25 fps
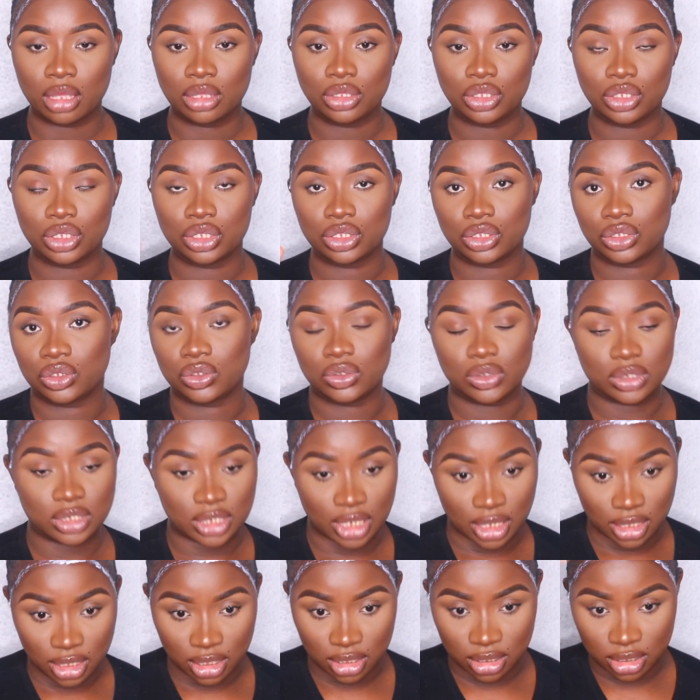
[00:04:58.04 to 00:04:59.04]
you can use
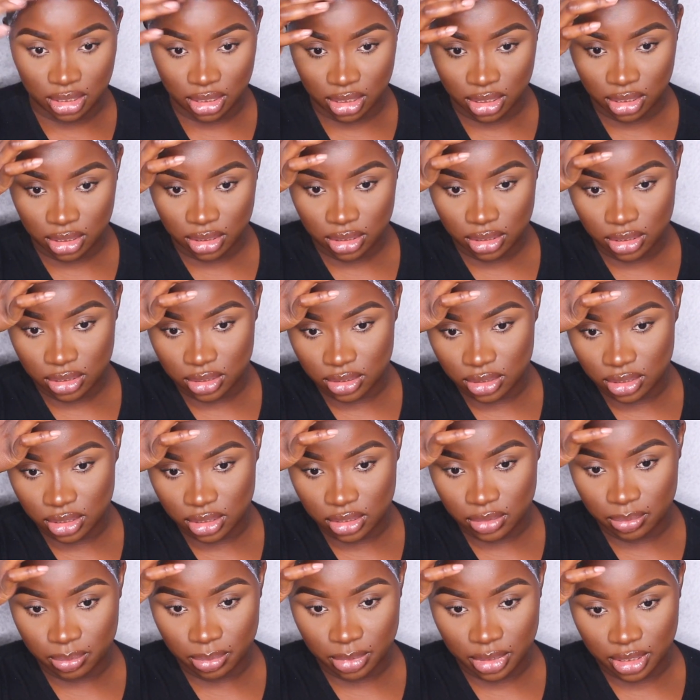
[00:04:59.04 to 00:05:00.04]
anything to
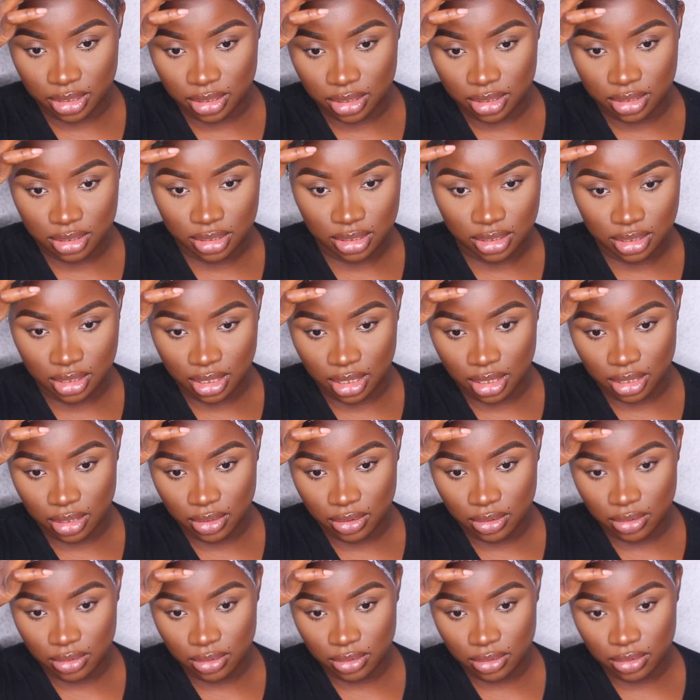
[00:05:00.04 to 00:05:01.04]
spread this
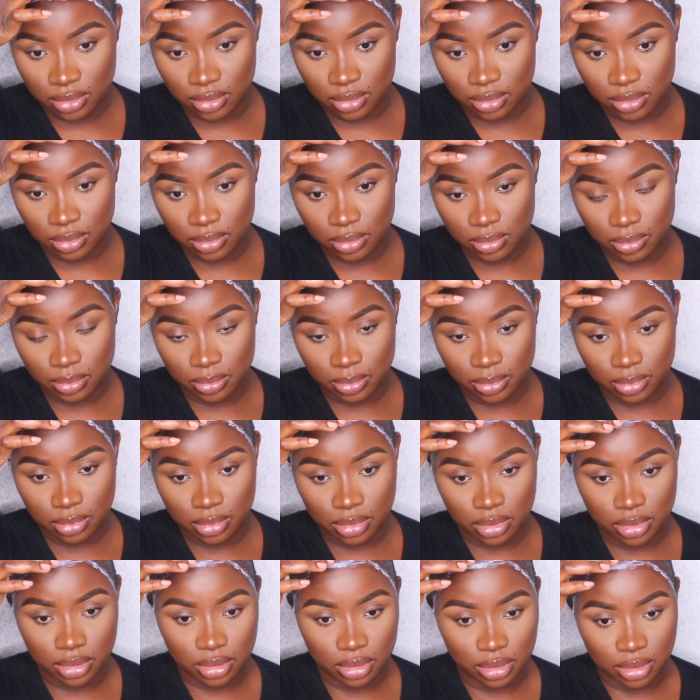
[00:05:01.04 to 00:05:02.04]
out.
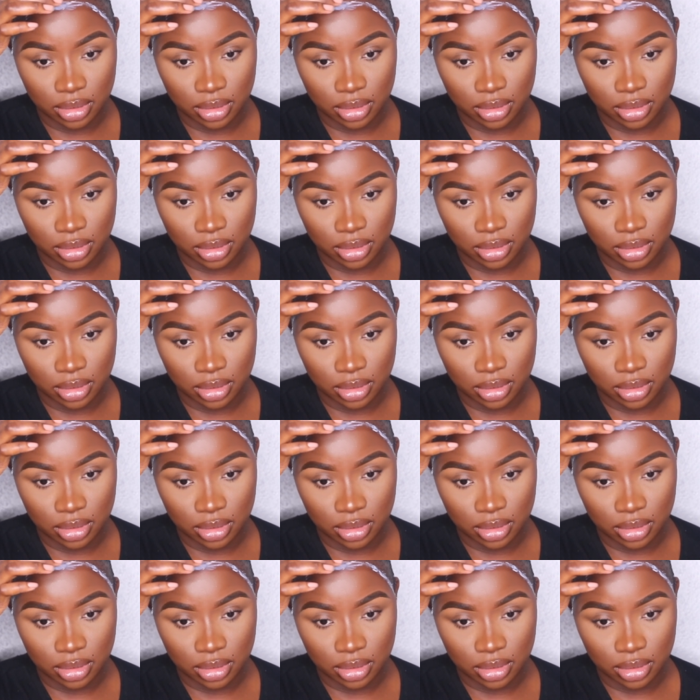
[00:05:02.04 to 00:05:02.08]
Well,